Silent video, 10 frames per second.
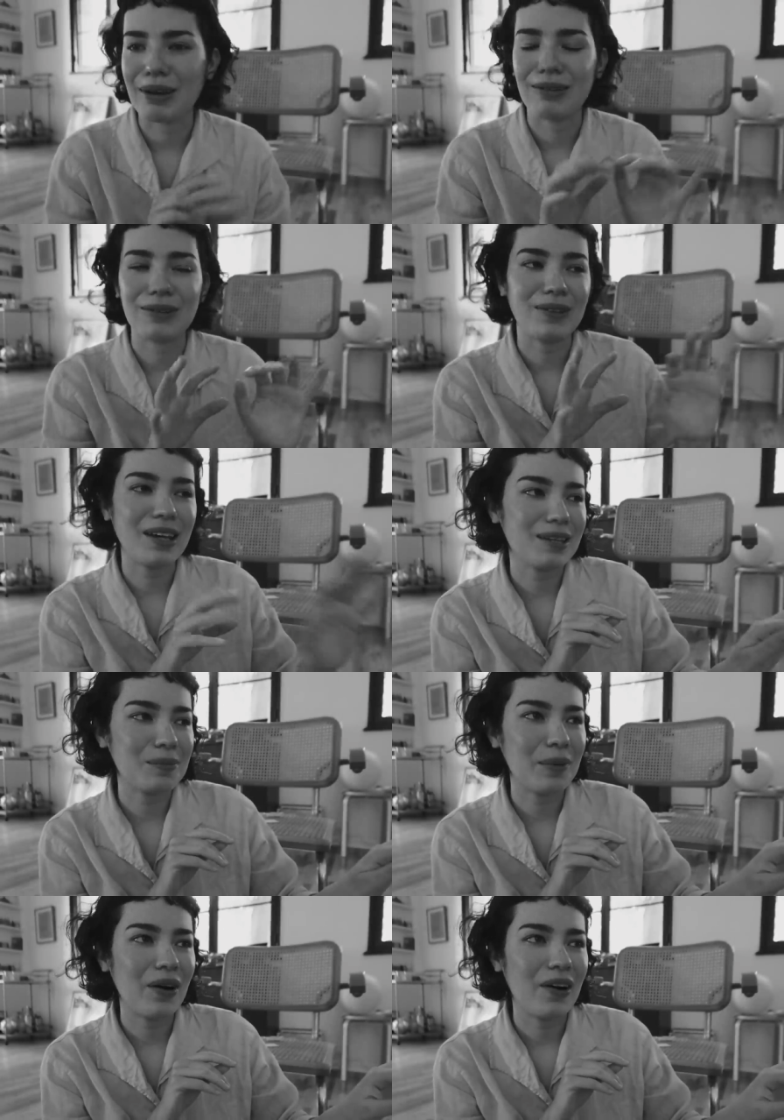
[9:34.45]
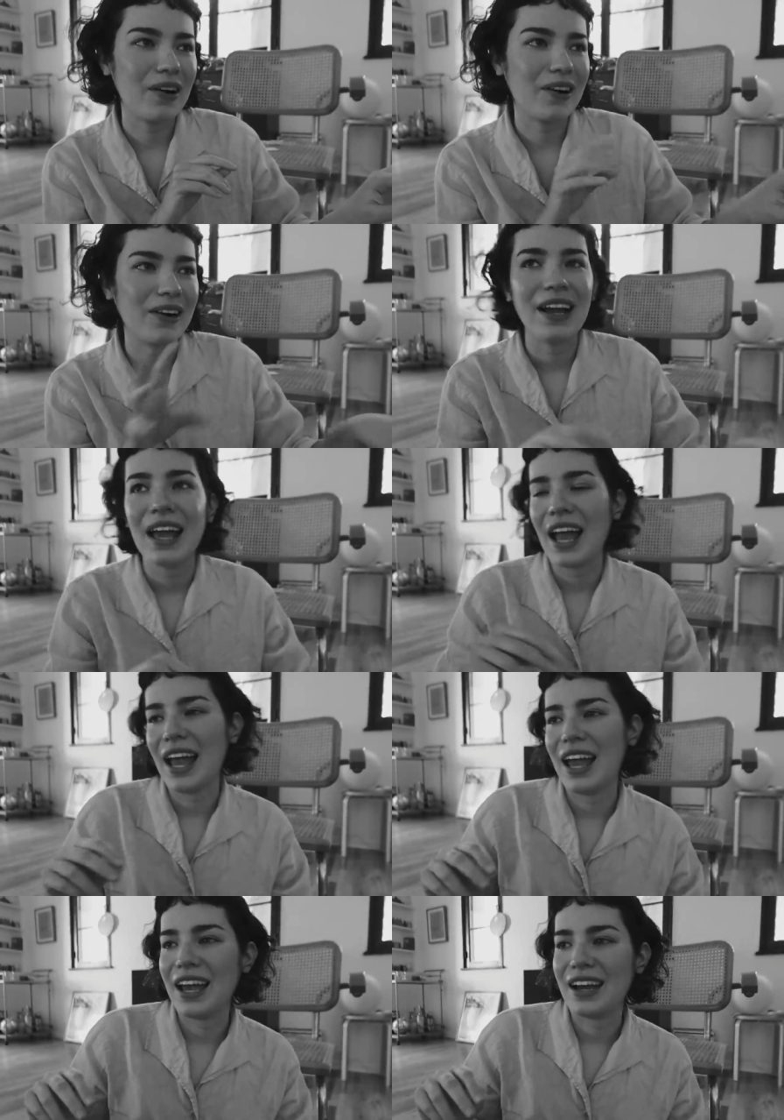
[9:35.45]
we go to another bar,
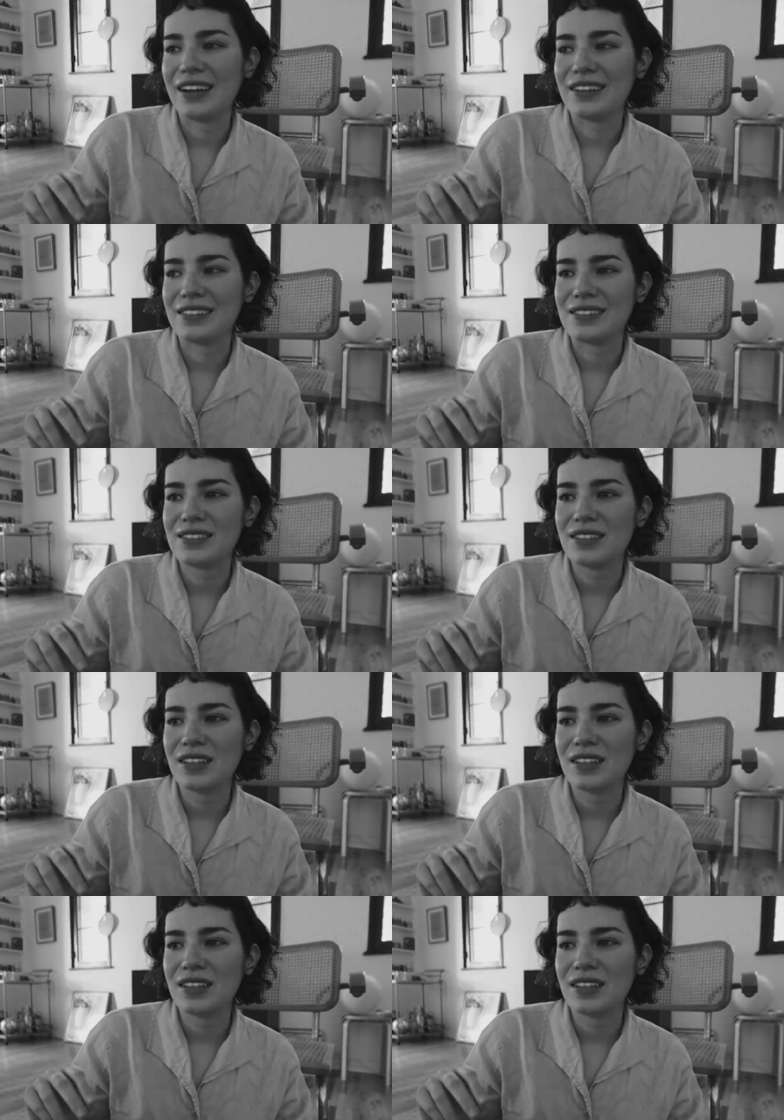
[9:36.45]
and